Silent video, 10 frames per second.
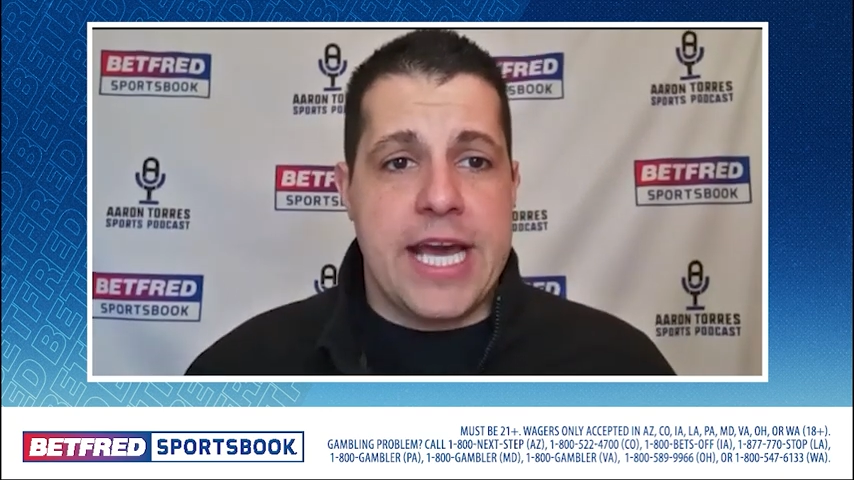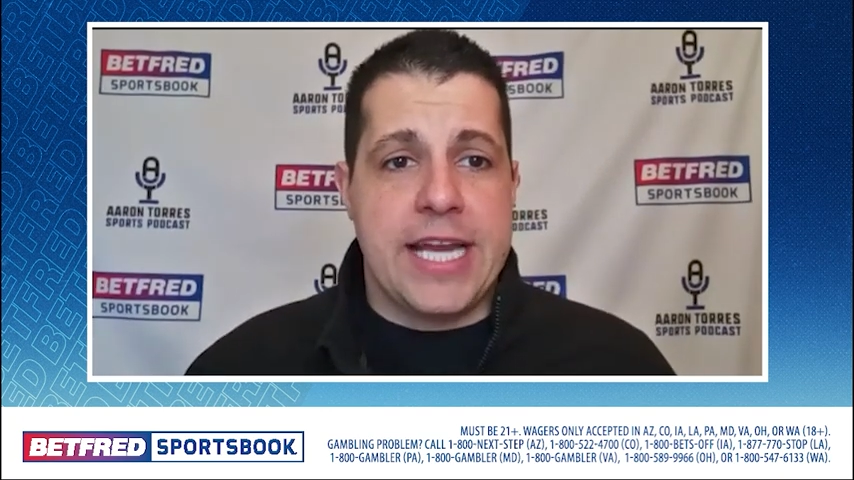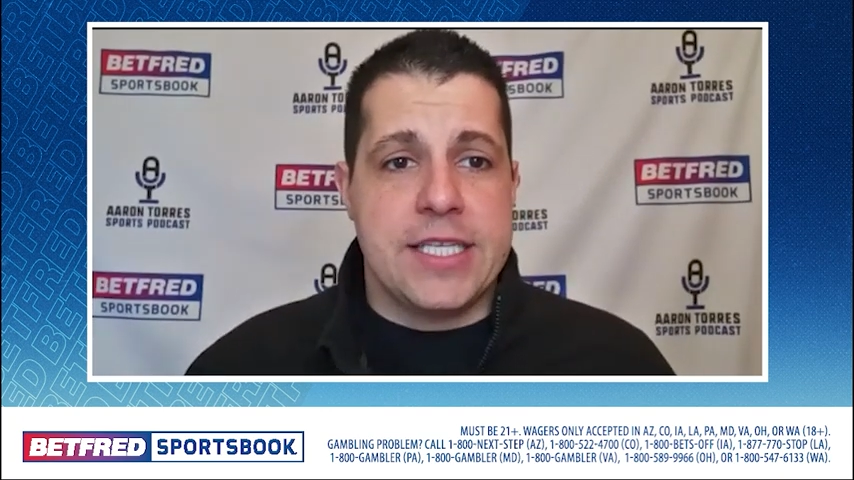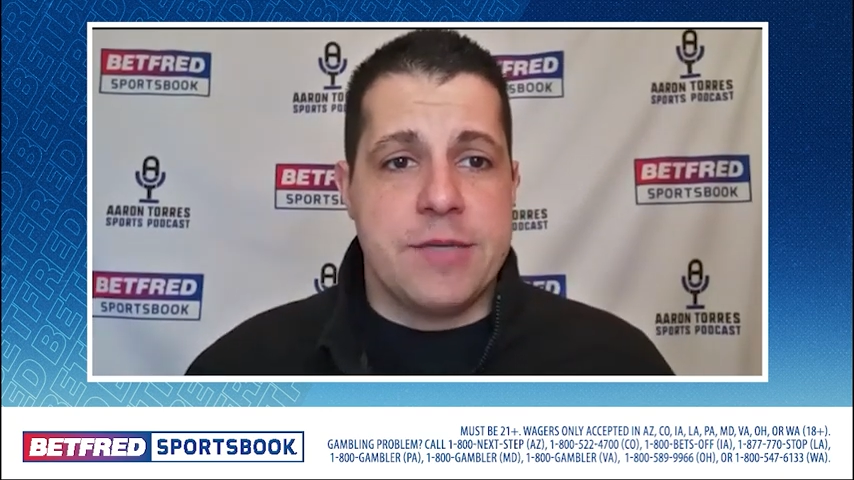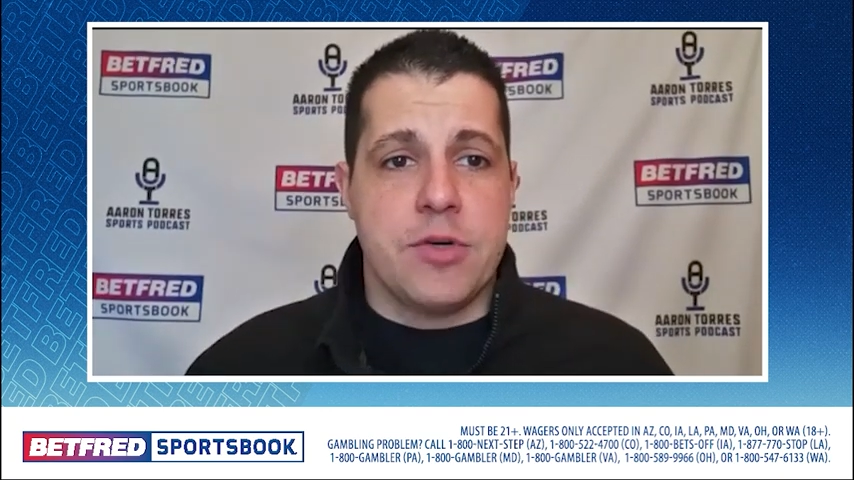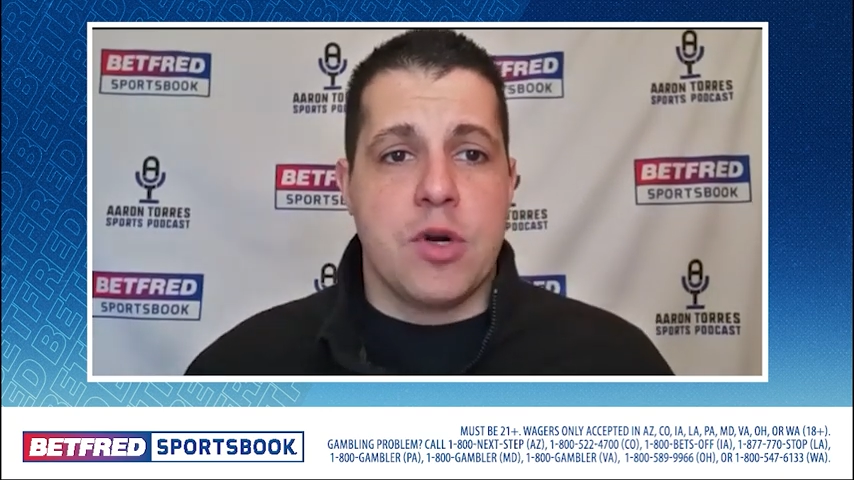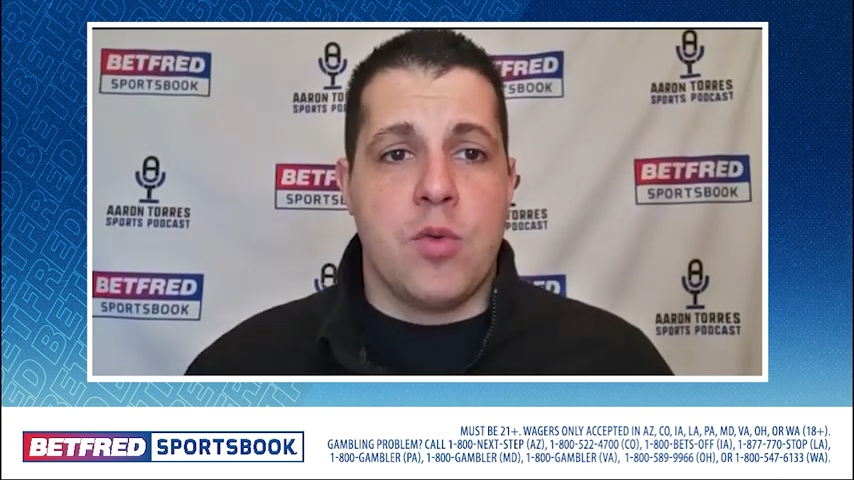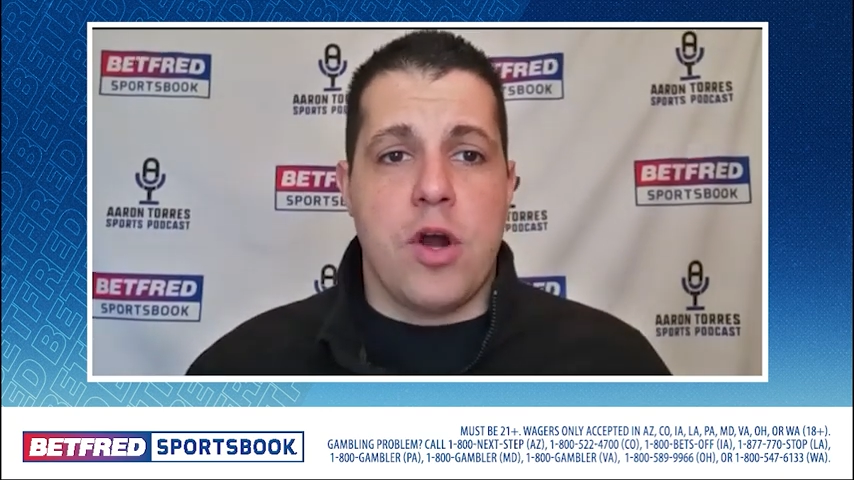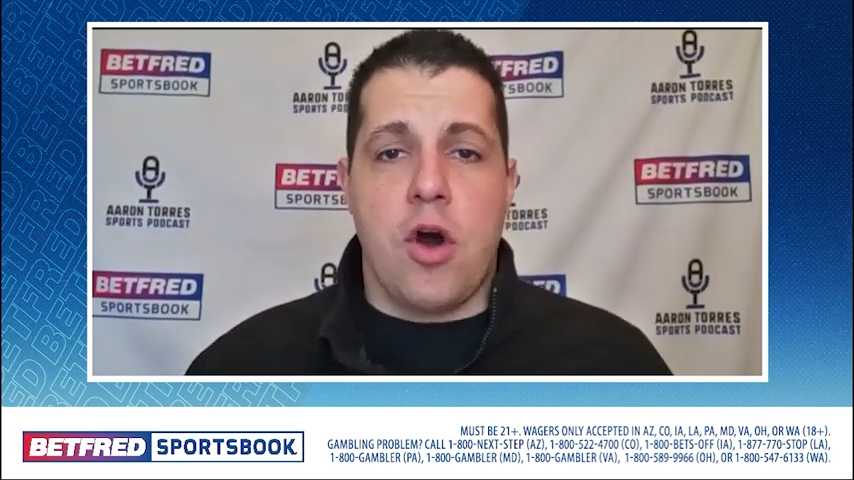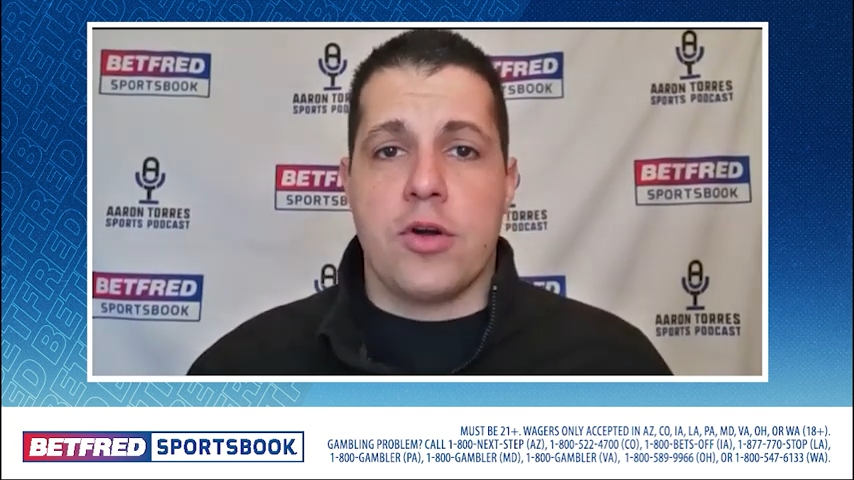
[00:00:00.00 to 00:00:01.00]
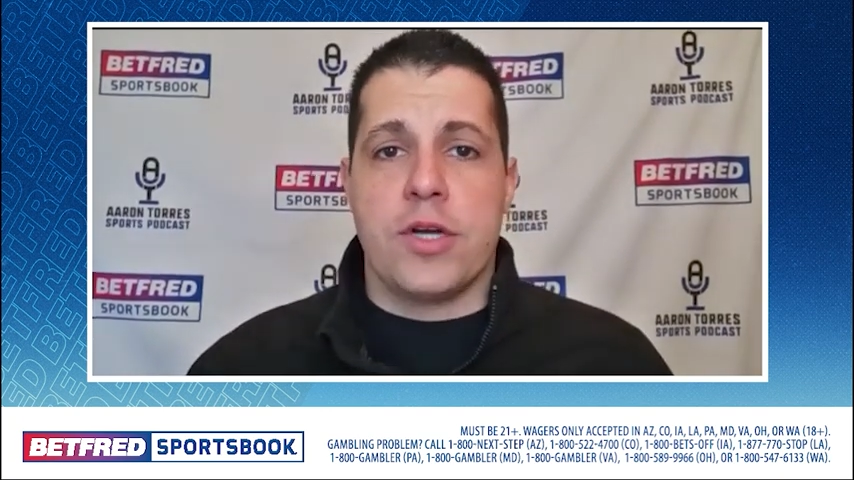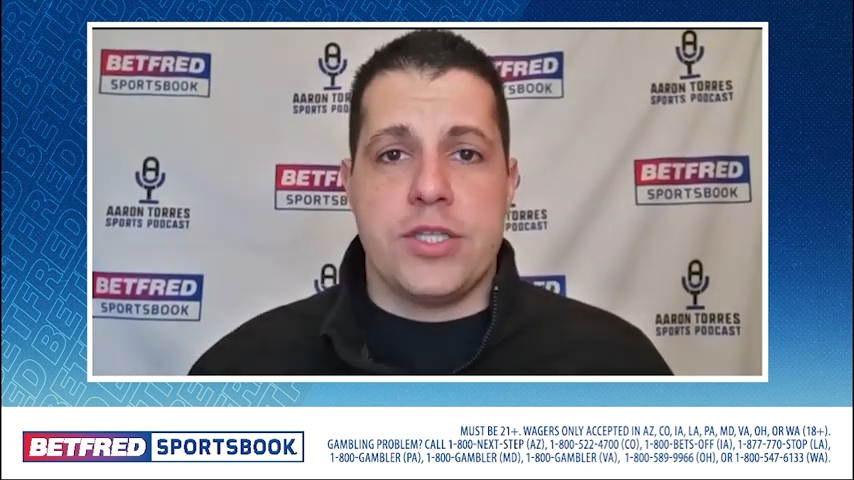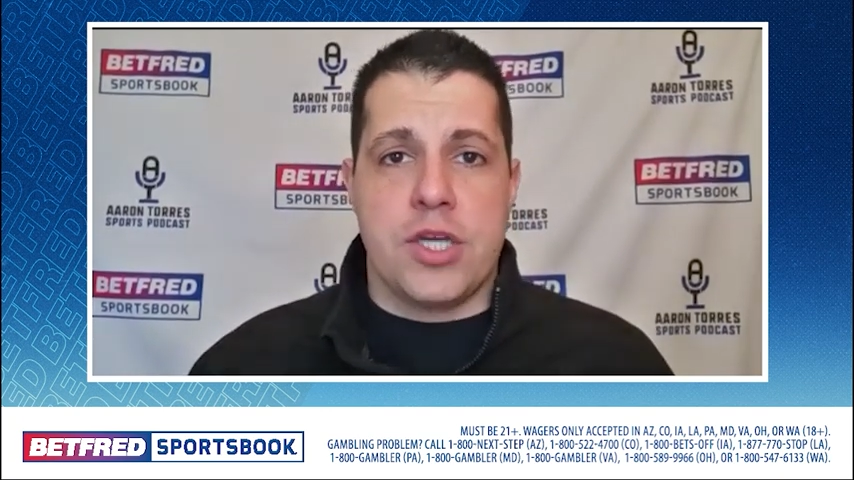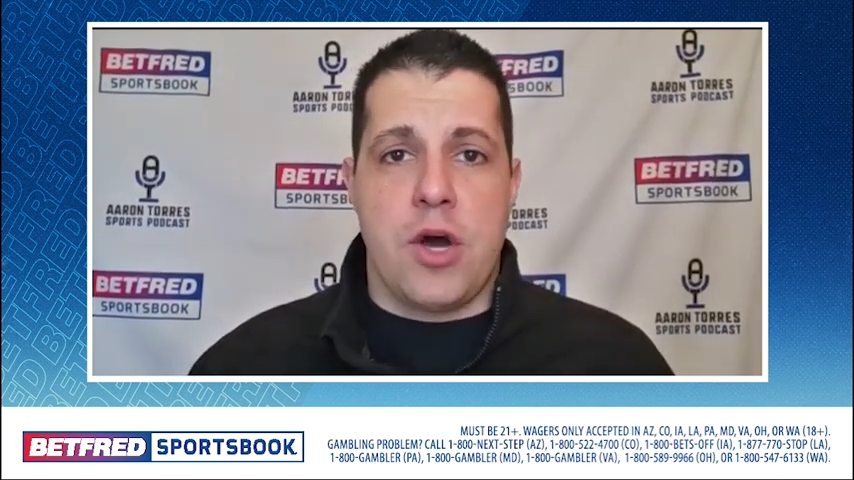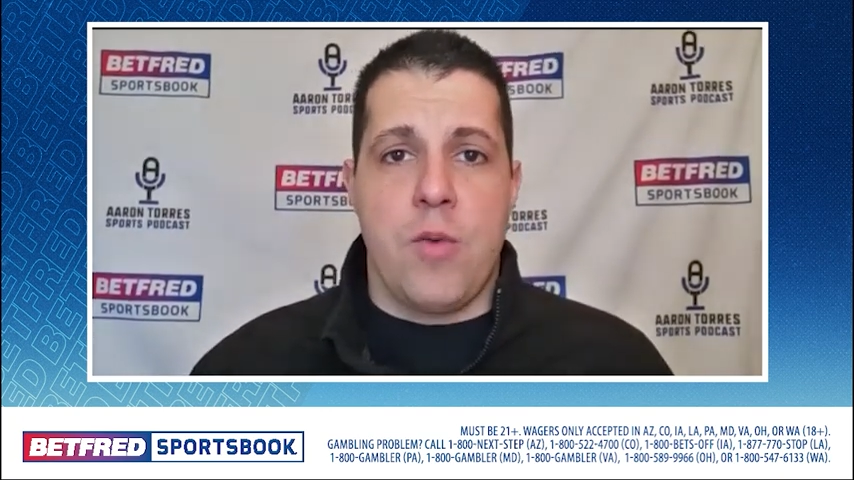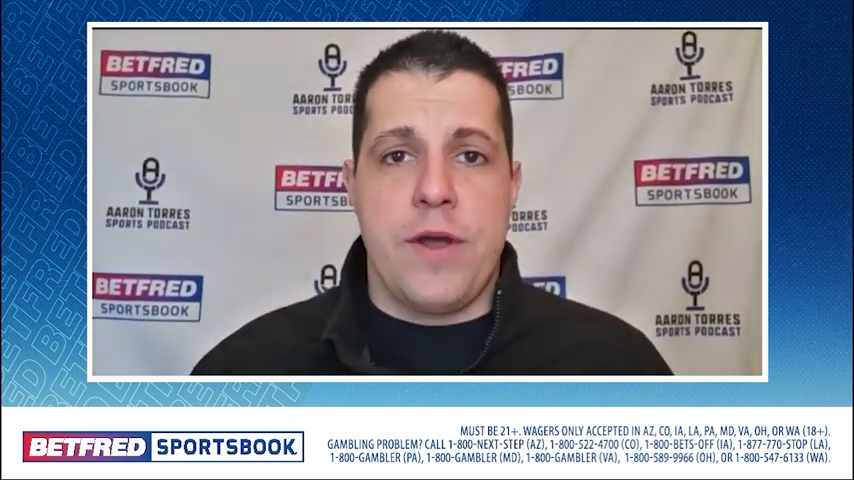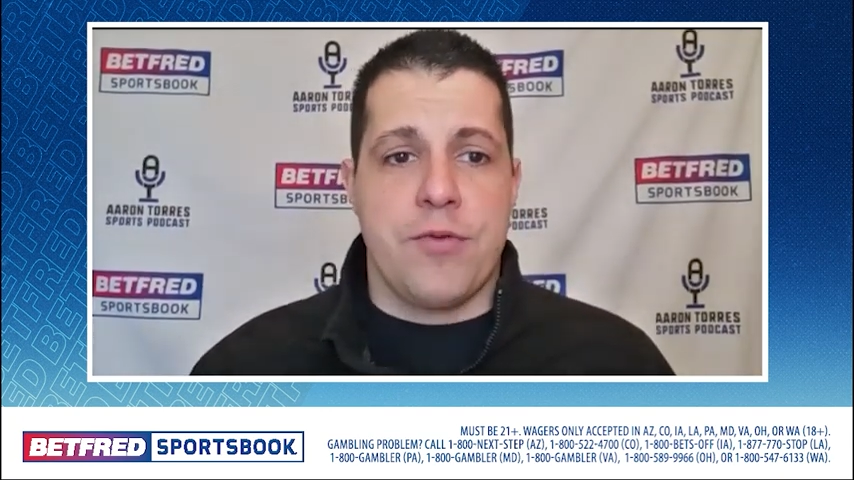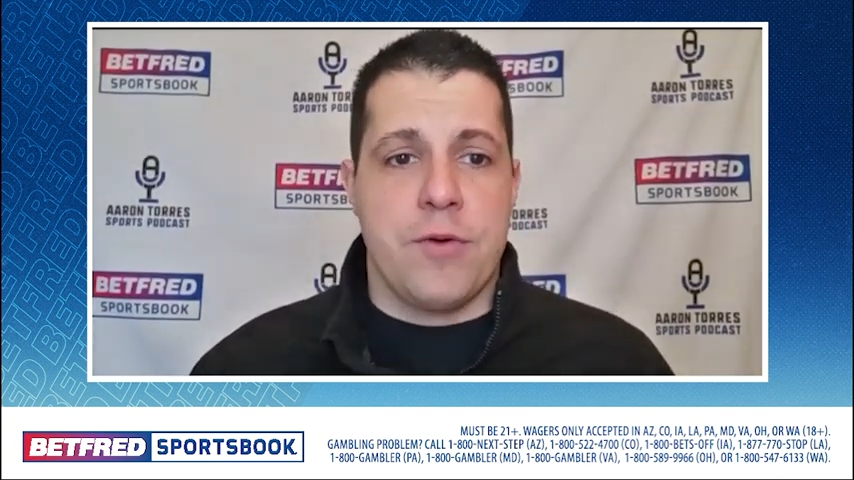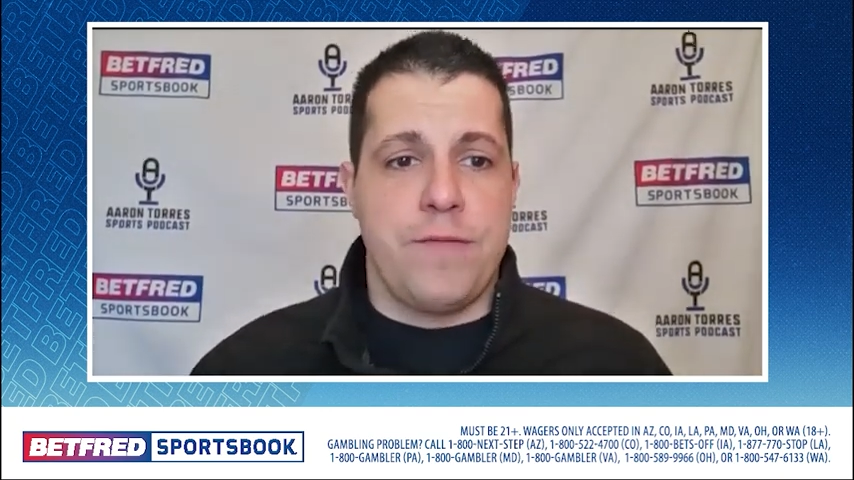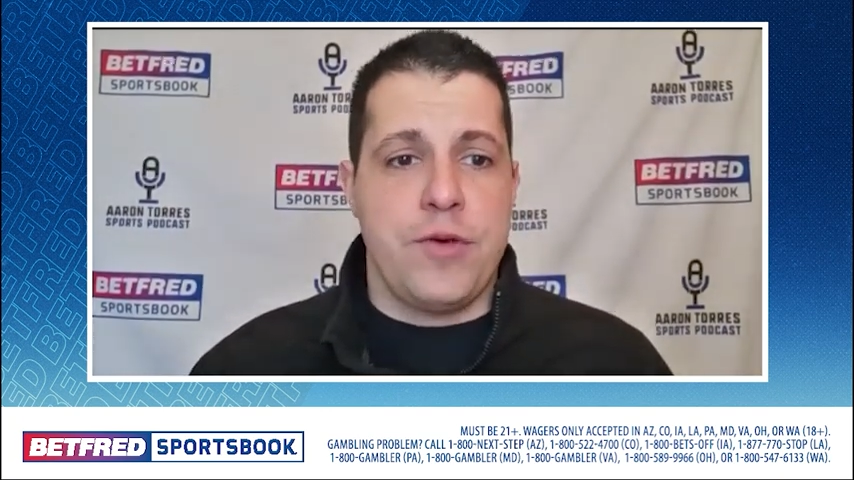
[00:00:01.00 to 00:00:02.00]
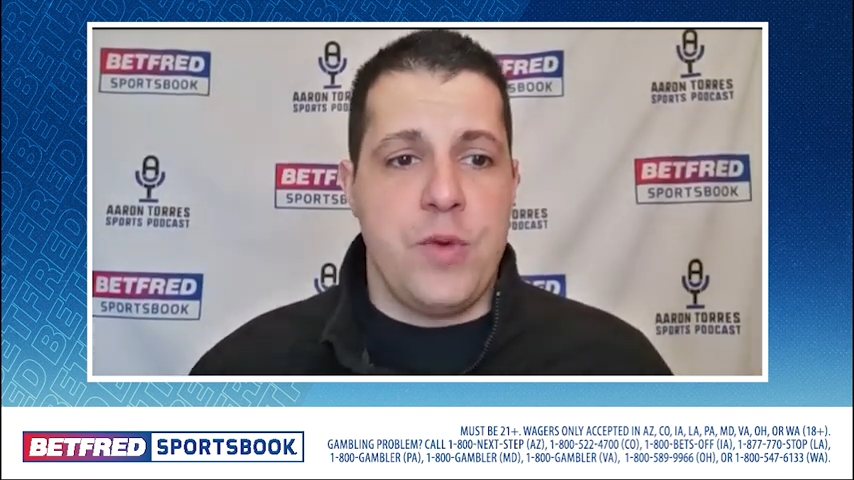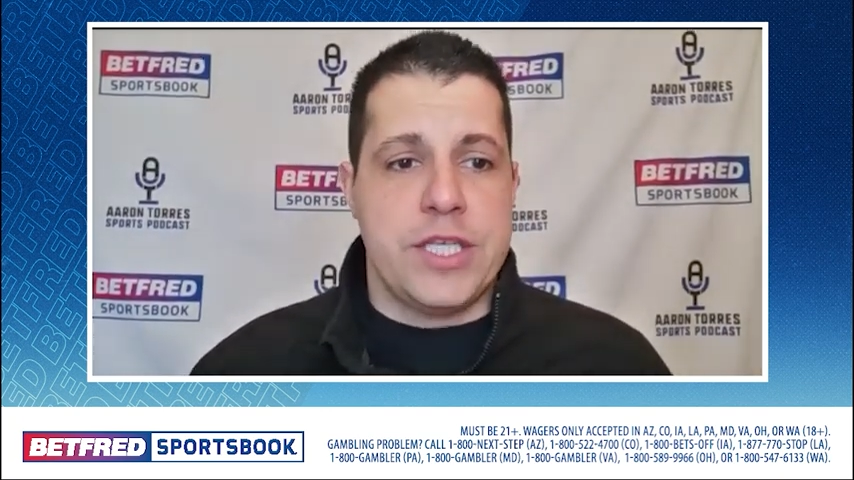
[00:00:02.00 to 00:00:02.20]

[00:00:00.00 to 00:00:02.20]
kind of similar to what Arkansas went through a few